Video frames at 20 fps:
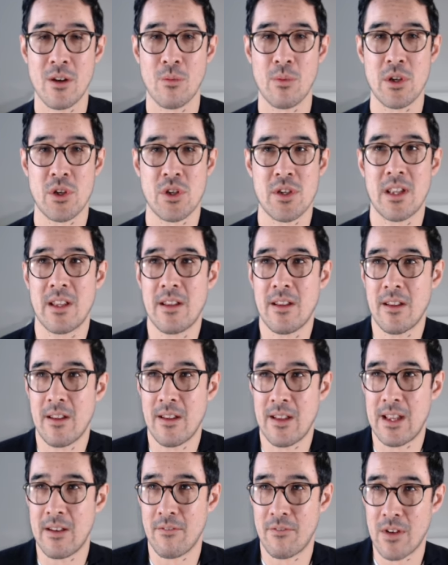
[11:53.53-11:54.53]
which
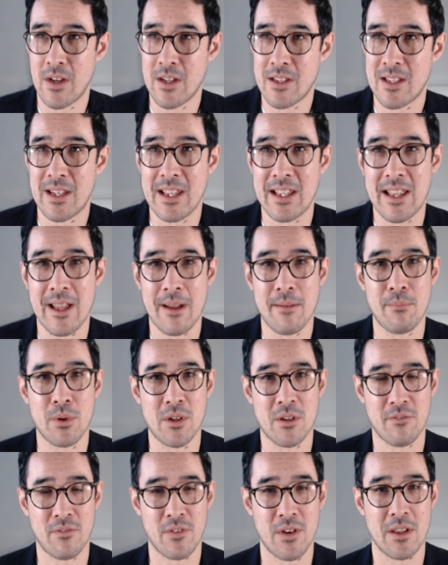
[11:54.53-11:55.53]
inadvertently then
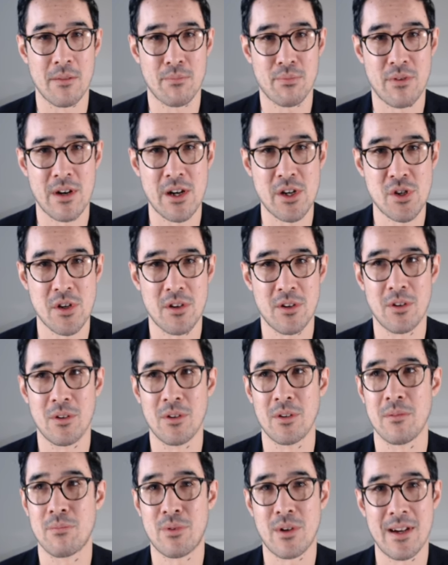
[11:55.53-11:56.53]
puts further pressure
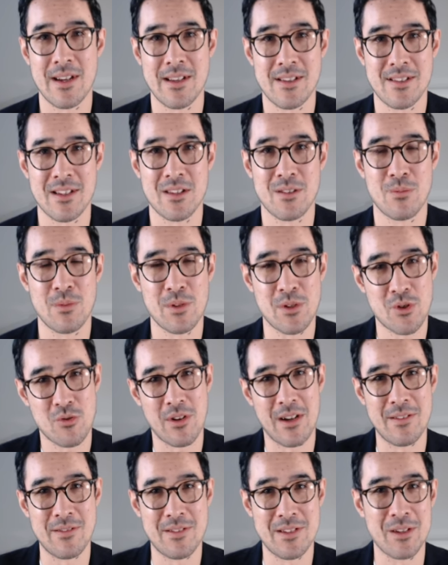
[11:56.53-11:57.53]
on prices, which
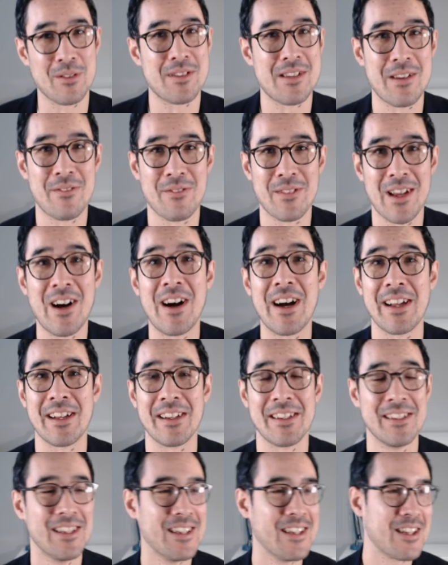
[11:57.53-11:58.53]
drives yields even
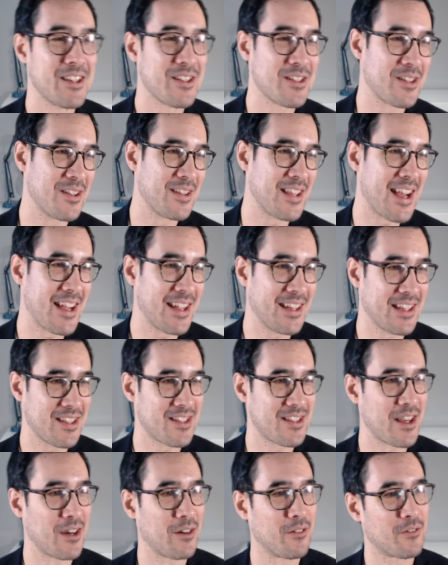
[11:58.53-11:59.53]
higher. So that in
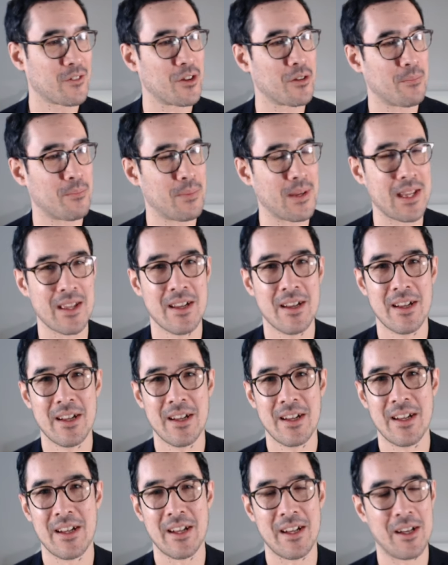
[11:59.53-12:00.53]
itself could be
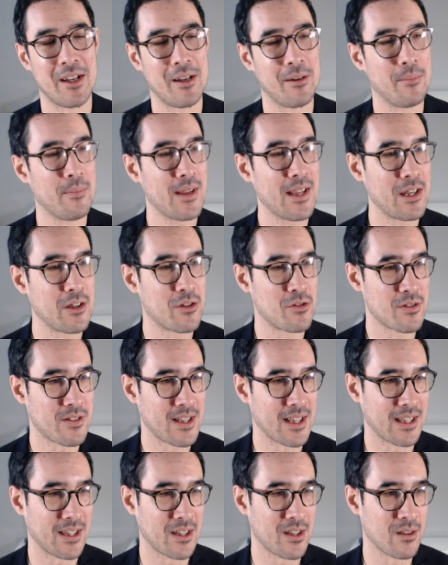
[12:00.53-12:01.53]

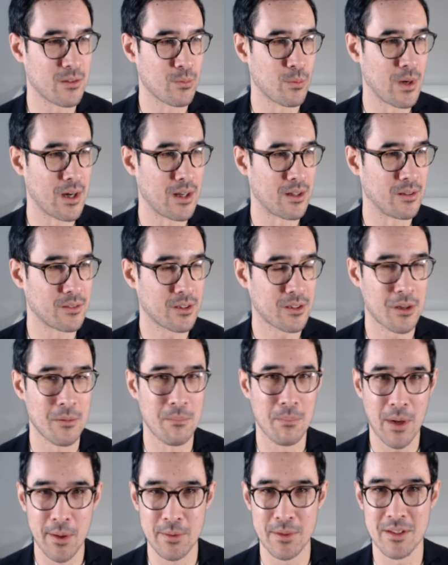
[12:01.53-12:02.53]
interesting as well,
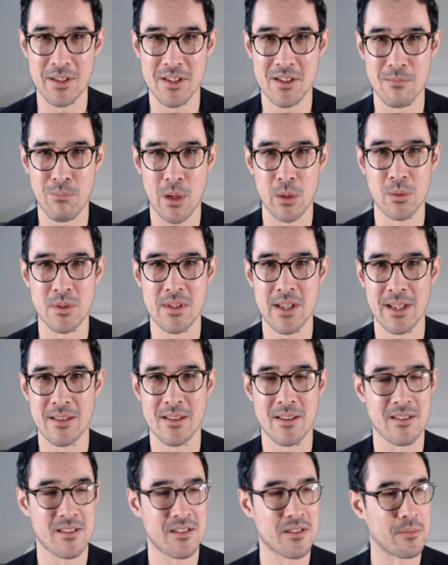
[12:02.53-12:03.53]
component to bolt
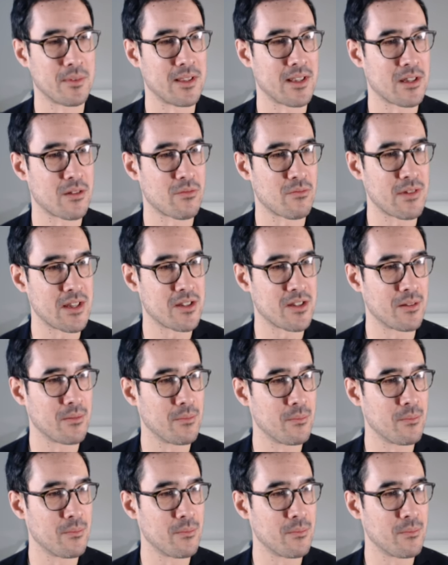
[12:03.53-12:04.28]
into some of this recent